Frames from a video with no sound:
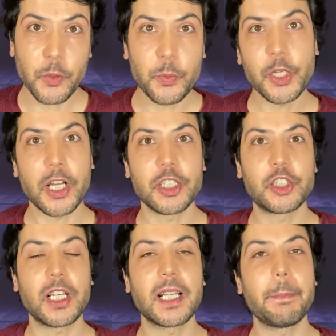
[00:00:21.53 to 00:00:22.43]
we're gonna
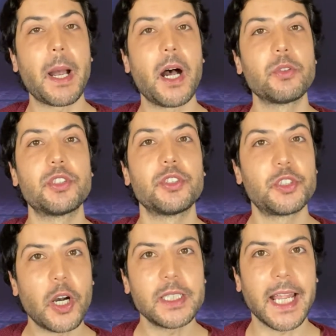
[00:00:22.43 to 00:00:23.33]
talk about
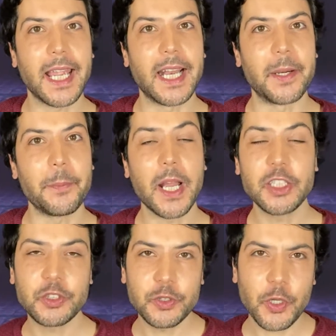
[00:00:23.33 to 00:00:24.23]
doll hair.
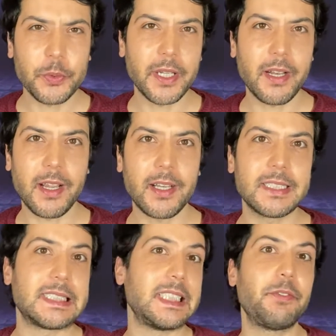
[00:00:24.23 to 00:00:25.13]
As you know, there are
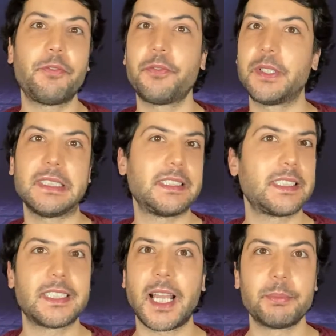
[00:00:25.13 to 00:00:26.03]
different
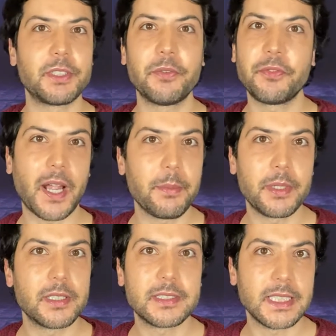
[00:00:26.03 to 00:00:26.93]
types of
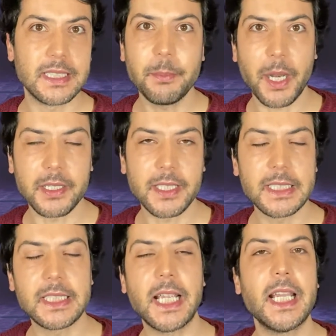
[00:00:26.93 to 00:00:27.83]
fibers in the
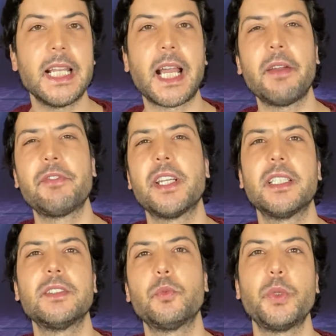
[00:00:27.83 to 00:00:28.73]
market, and I've
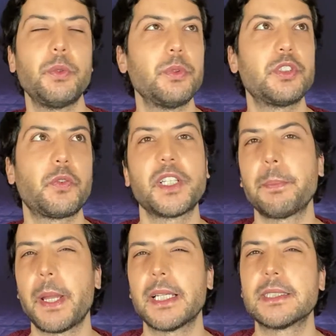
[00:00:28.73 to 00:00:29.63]
done reroutes for the
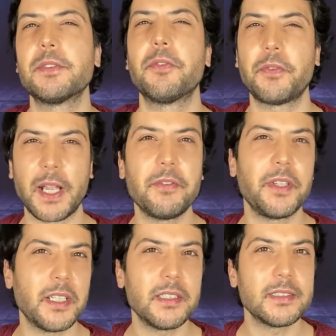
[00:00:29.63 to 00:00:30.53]
past 5
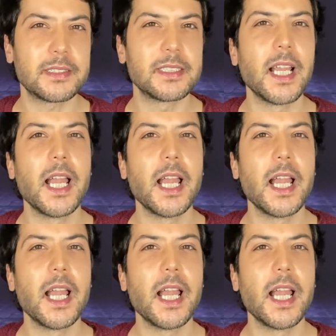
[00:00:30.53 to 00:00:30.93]
years.